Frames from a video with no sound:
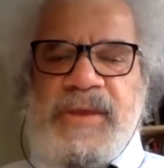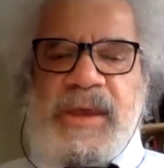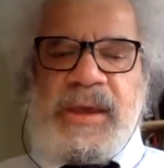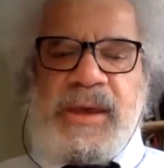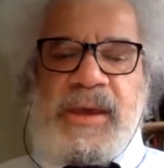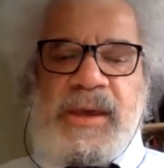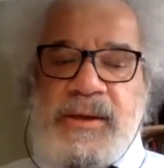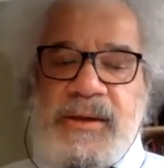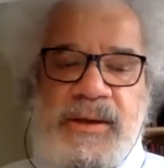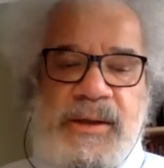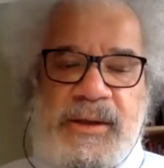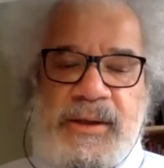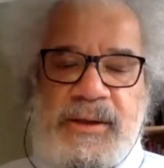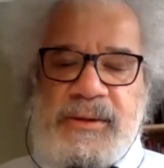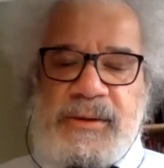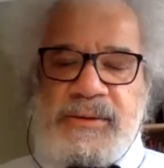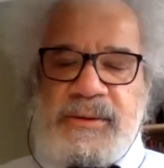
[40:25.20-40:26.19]
And
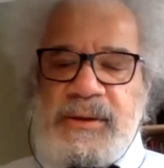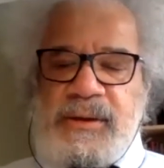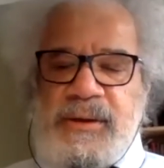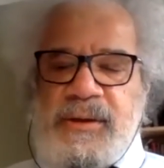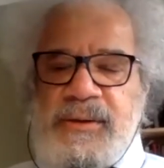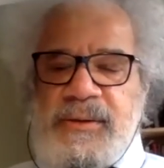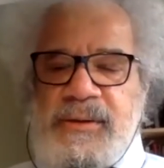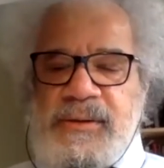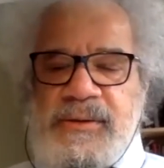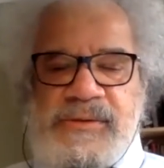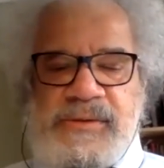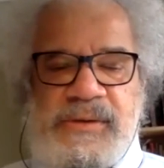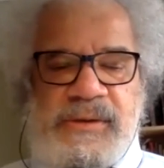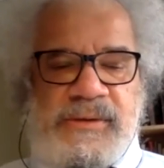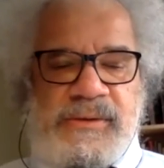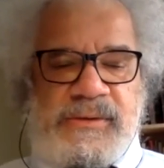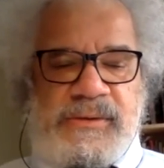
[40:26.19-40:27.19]

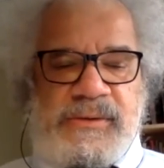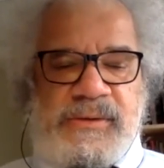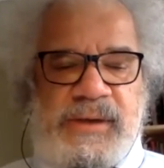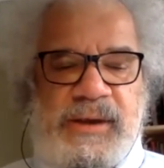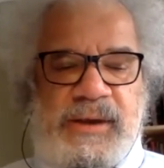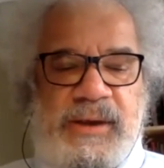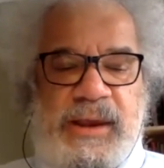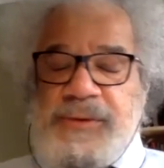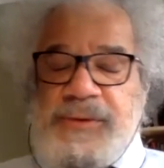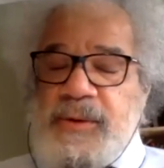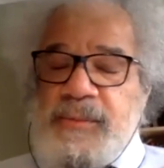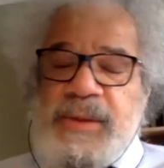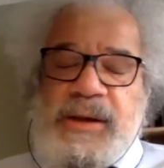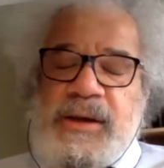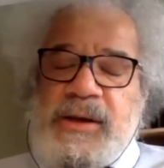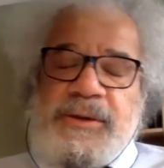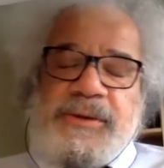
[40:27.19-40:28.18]
and there are
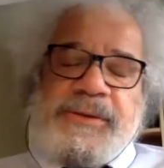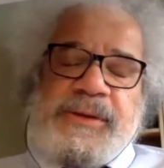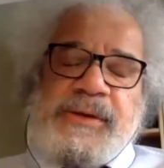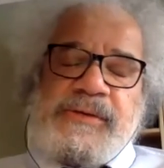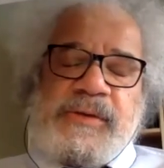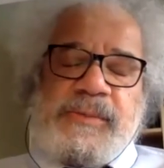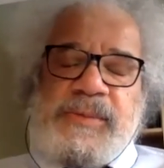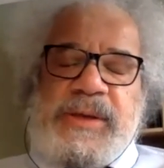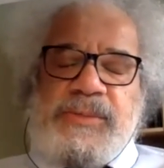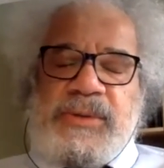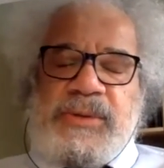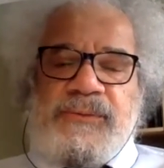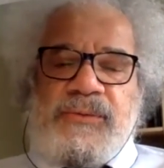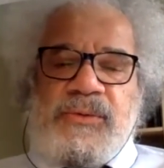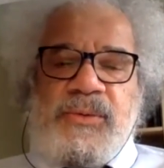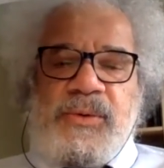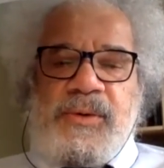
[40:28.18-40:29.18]
many other things that people
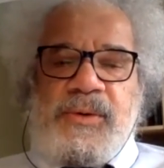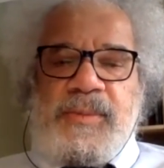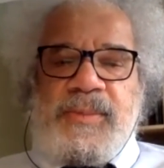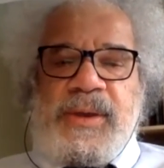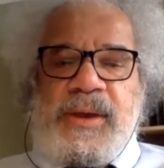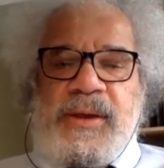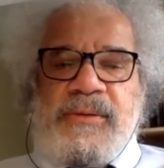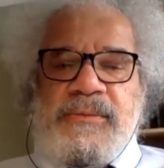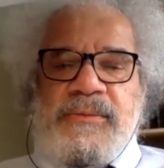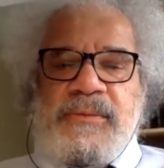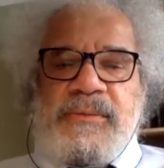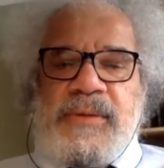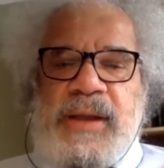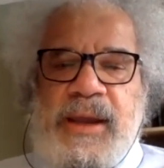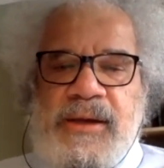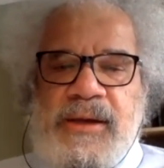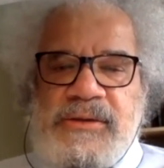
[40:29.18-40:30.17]
have to worry about,
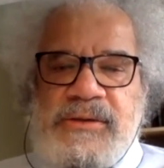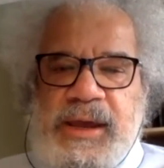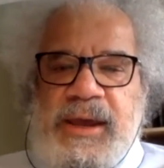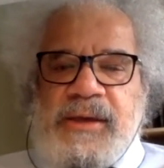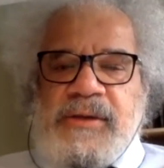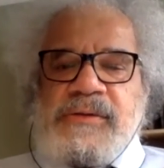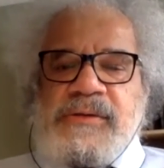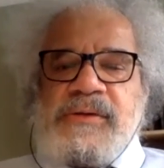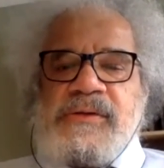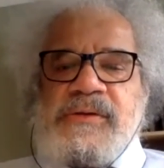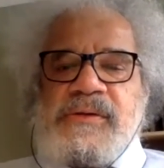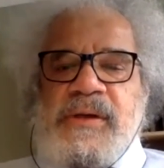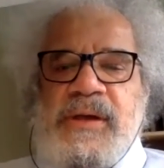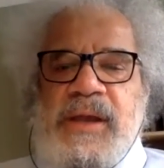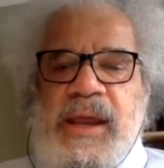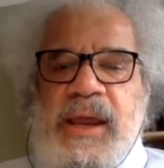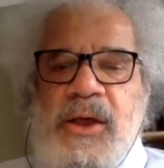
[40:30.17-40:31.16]
like taxes
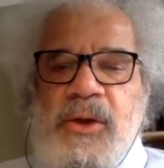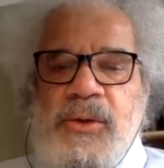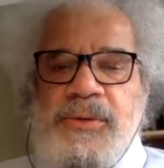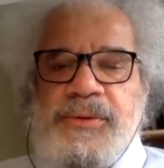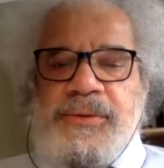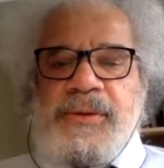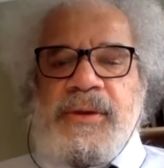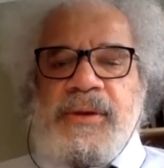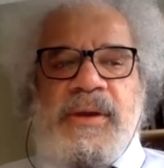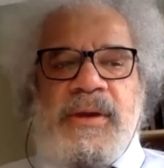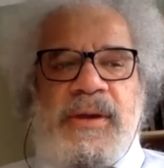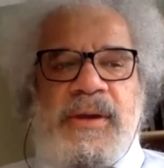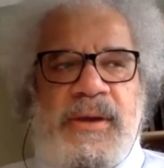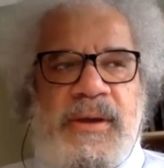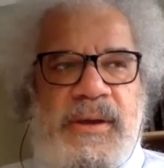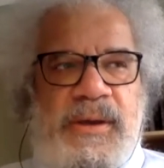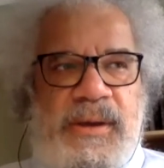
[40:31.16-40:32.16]
and health,
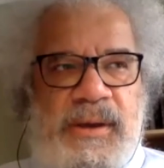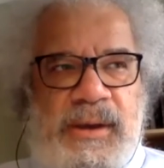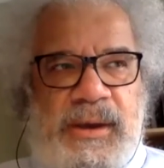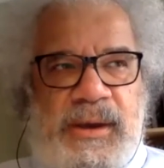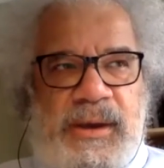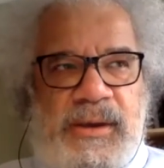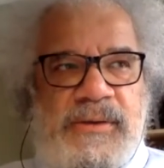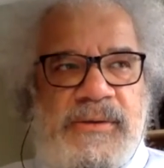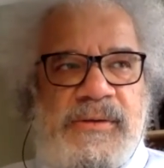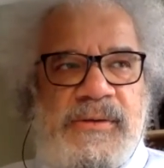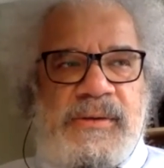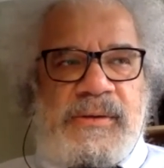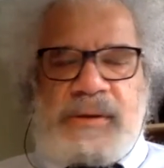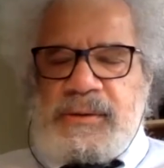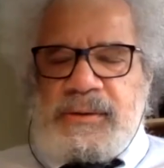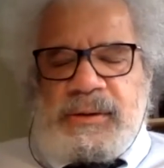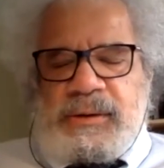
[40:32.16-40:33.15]
and
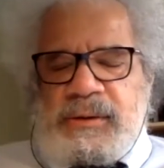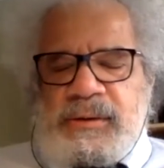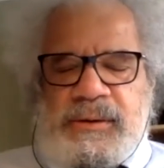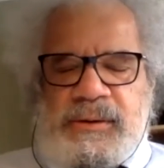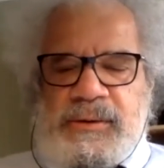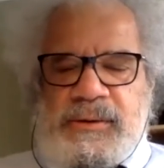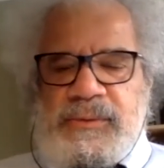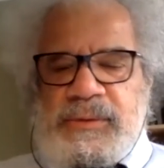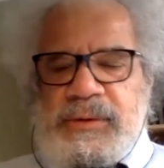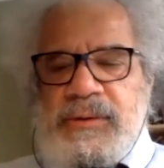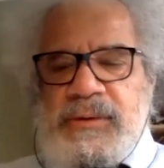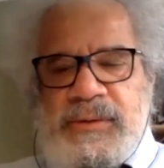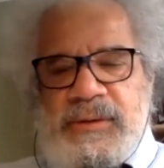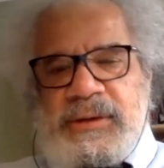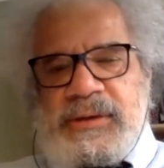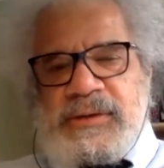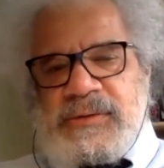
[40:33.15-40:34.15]
well, you
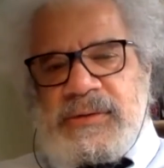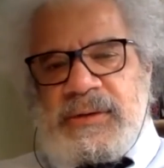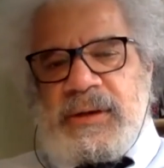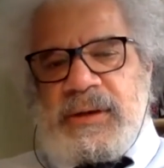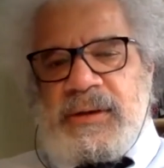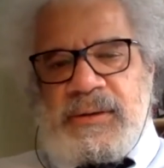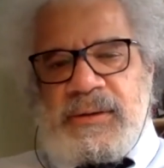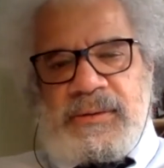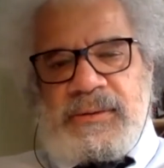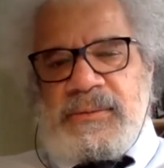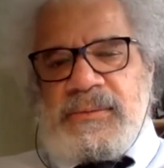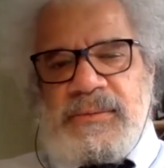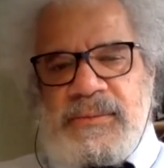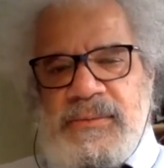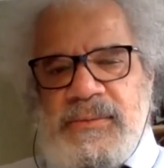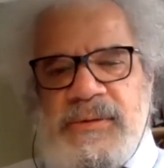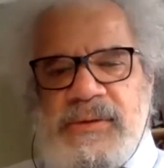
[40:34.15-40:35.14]
can list
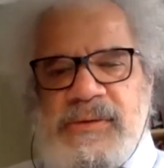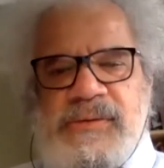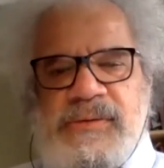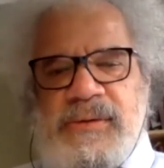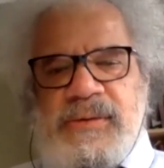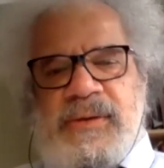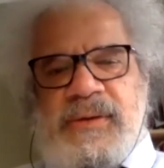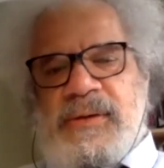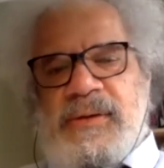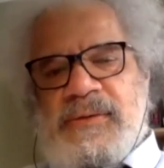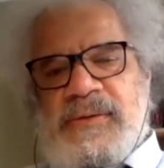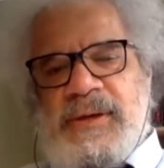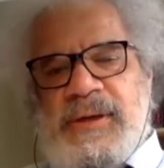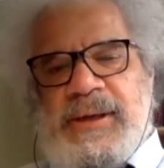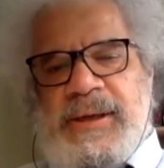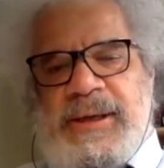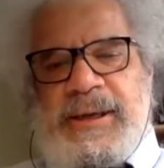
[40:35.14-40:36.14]
the things.
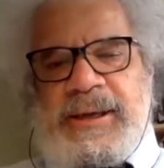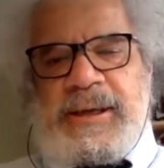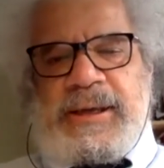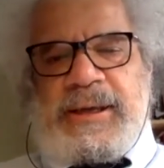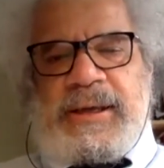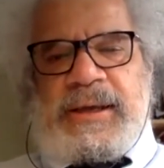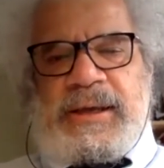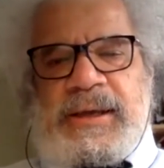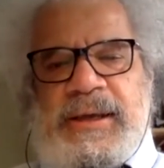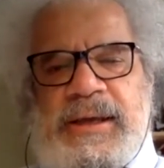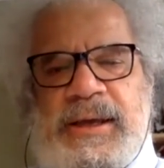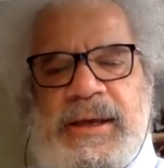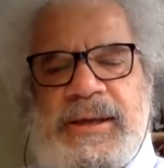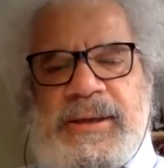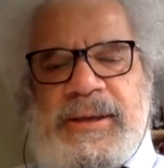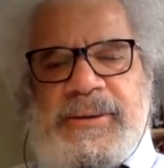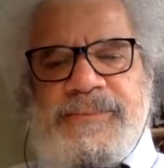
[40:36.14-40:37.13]

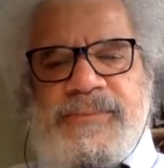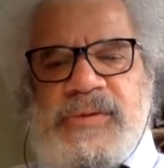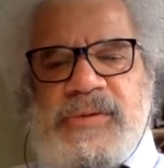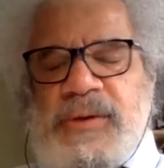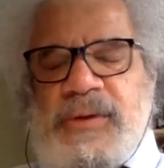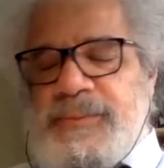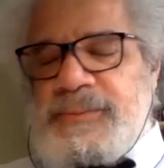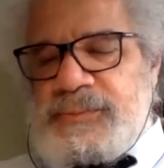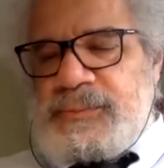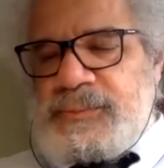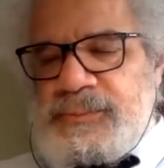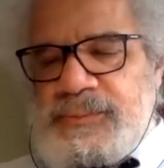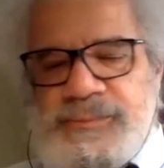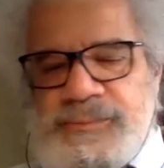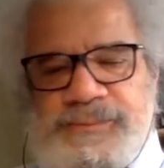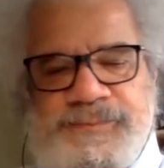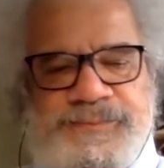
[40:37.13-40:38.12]
So
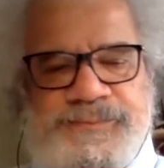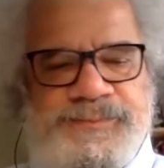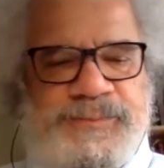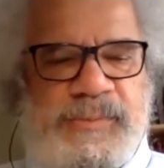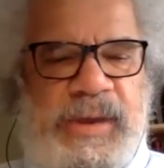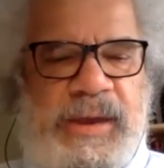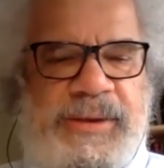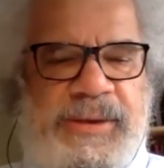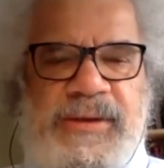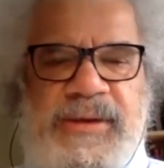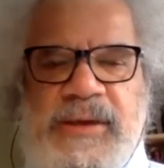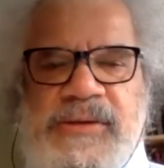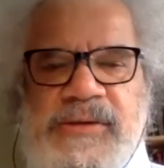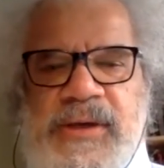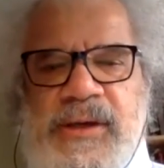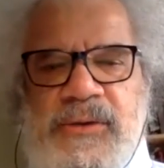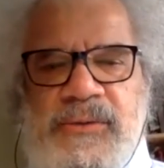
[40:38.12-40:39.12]
I think
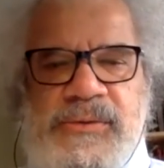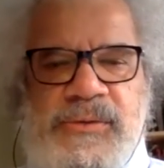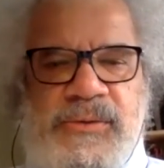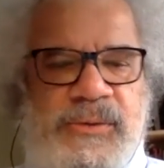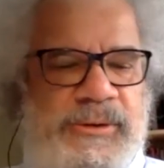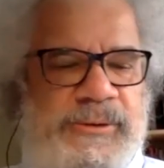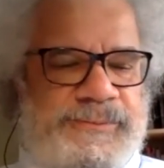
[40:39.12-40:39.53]
that's kind of what's going